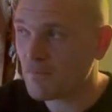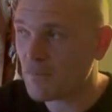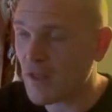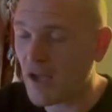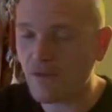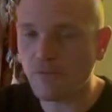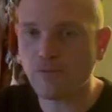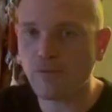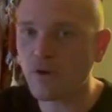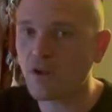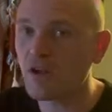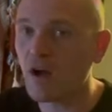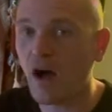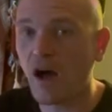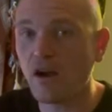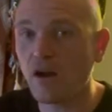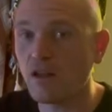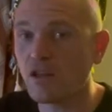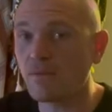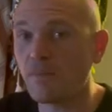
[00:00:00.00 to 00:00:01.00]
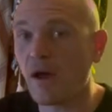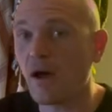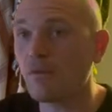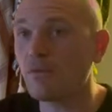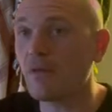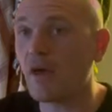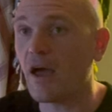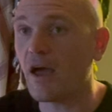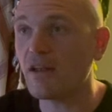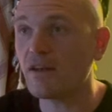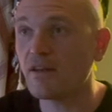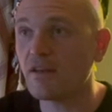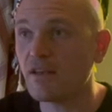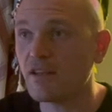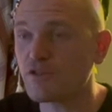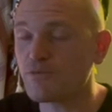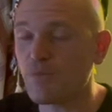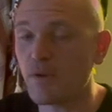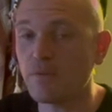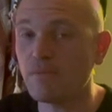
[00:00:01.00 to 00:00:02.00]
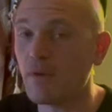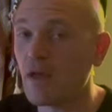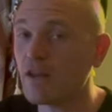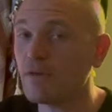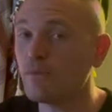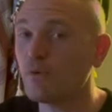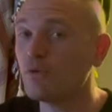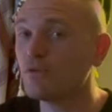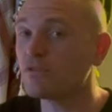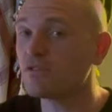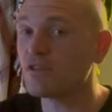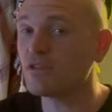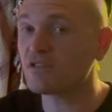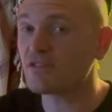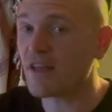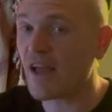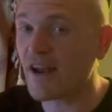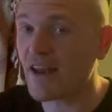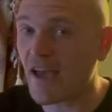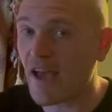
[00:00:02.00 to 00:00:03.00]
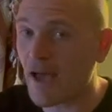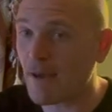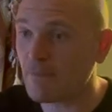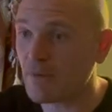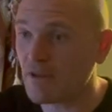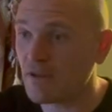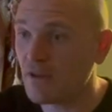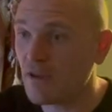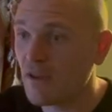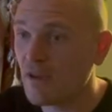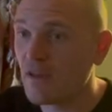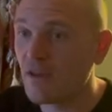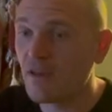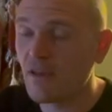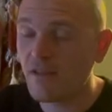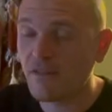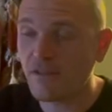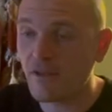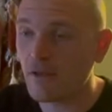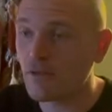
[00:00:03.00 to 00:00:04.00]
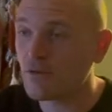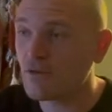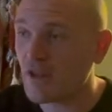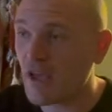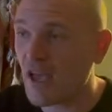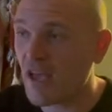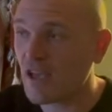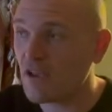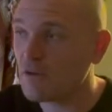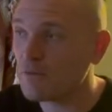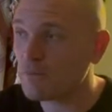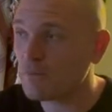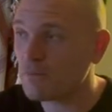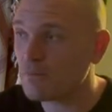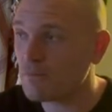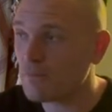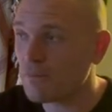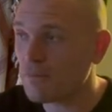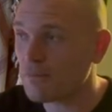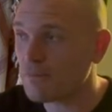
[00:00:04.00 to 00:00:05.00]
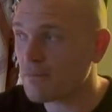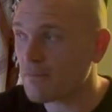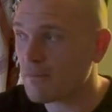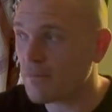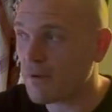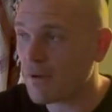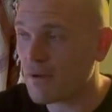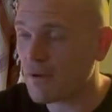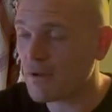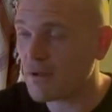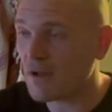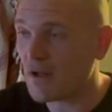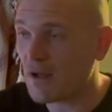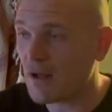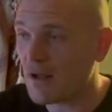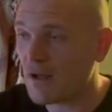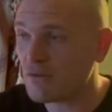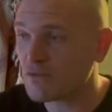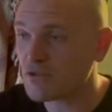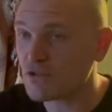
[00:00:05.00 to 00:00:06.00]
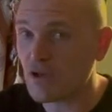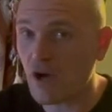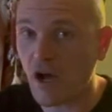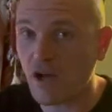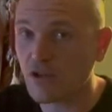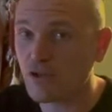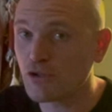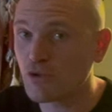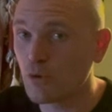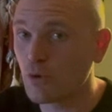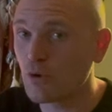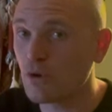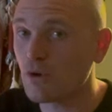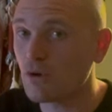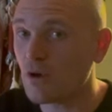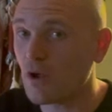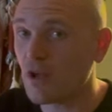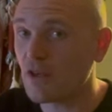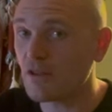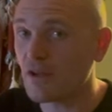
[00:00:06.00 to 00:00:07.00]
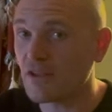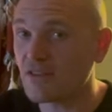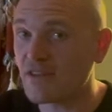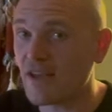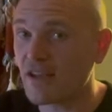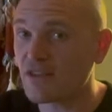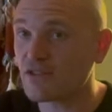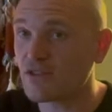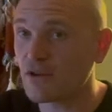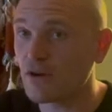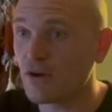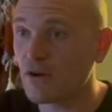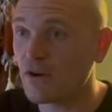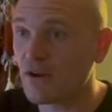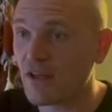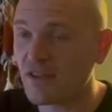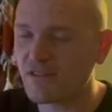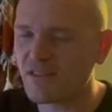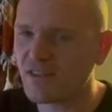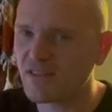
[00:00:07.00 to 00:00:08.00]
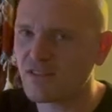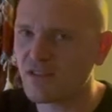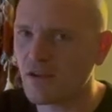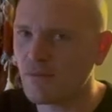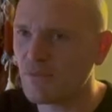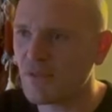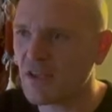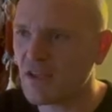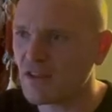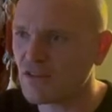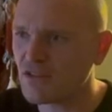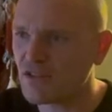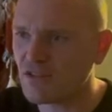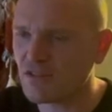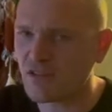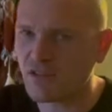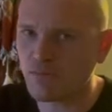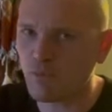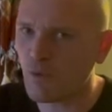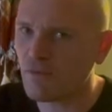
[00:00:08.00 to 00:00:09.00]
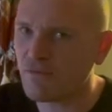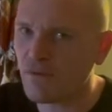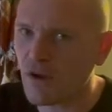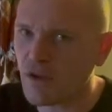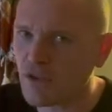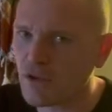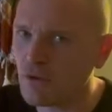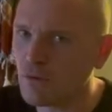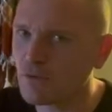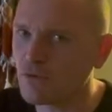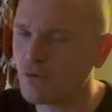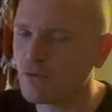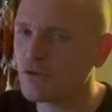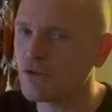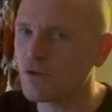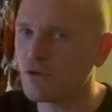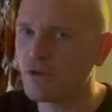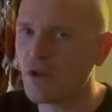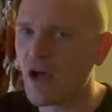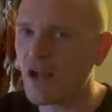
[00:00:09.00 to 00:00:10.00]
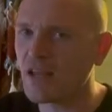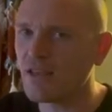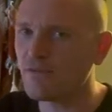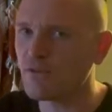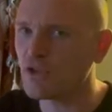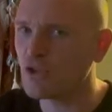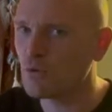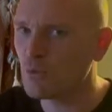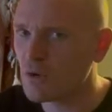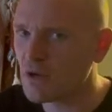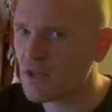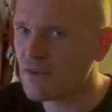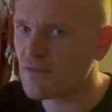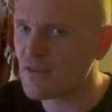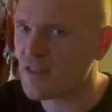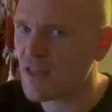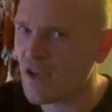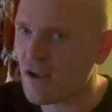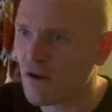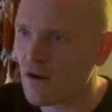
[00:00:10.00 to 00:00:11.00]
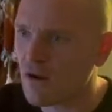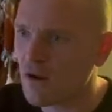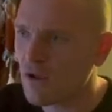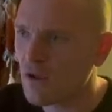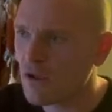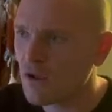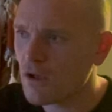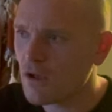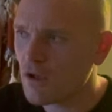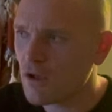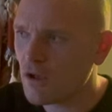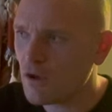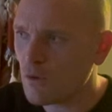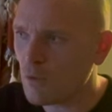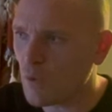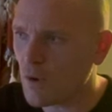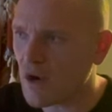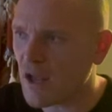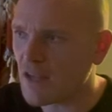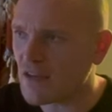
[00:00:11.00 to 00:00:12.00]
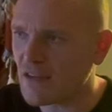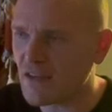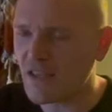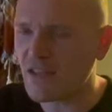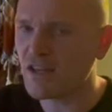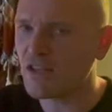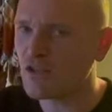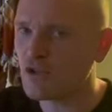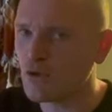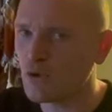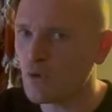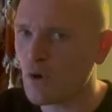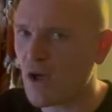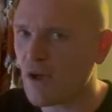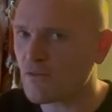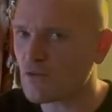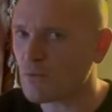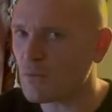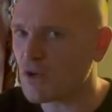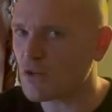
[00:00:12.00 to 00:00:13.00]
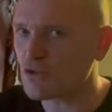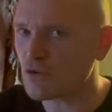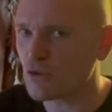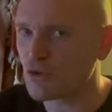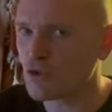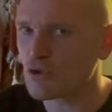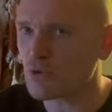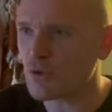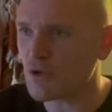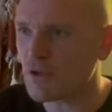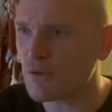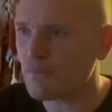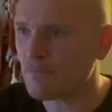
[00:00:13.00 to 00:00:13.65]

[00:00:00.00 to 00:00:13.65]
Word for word: I forgot all about that. It's been many moons since that happened the other day, uh, I was talking to her. I, I, texted her and I said something, and she says, "Well, fuck you, dude. You're not even. You weren't even there when I needed you after my surgery."